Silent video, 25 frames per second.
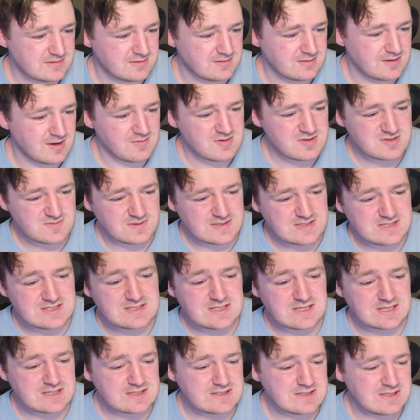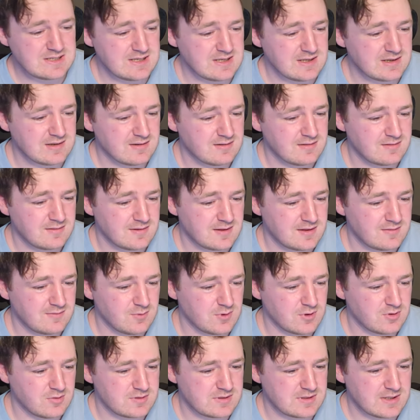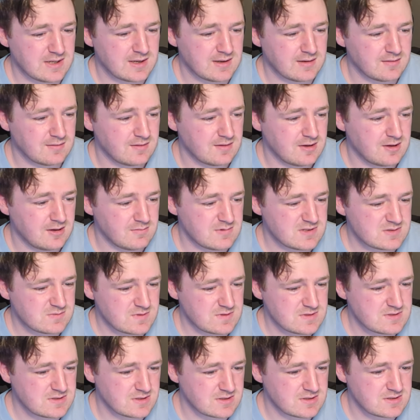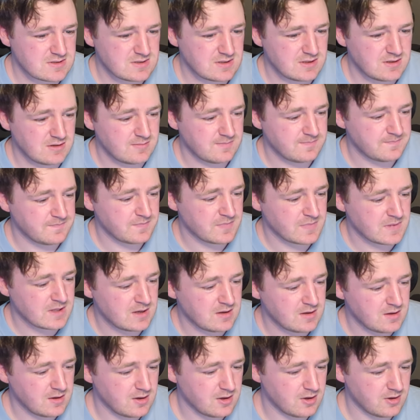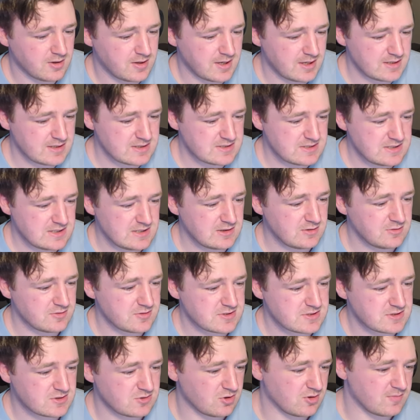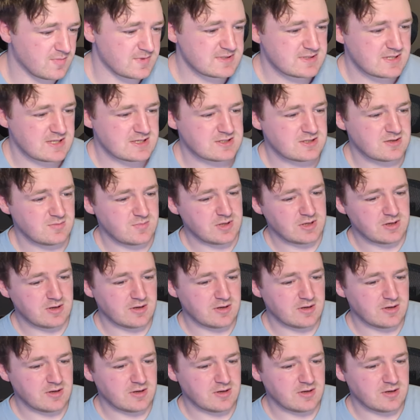Cowboys by 16. We'll go with that. Cowboys by 16. Okay, Sea Eagles Storm. This should be